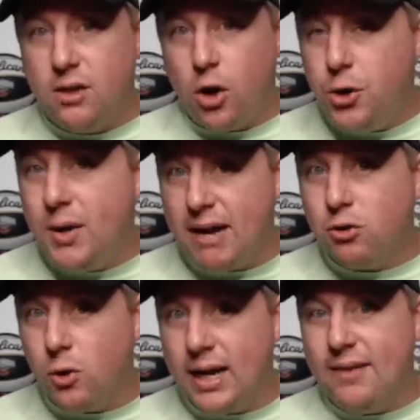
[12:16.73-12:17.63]
or you can have
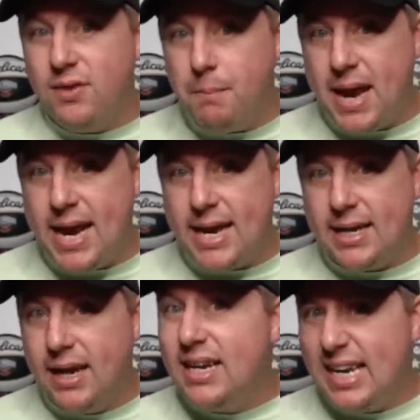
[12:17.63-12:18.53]
credit in the
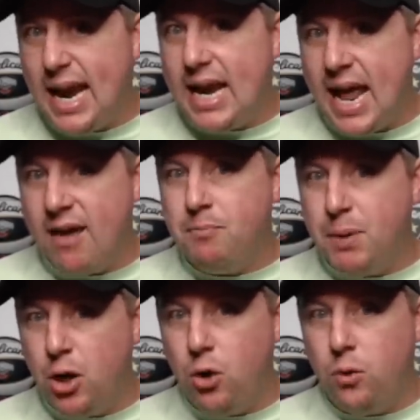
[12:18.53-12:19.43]
bank. Can't have
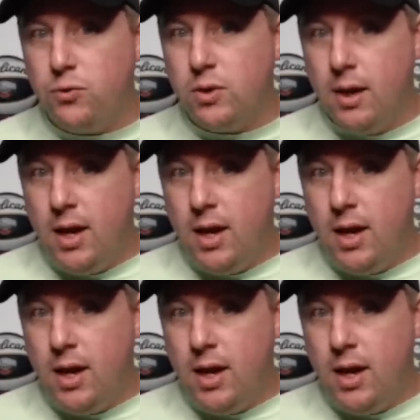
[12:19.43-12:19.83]
both.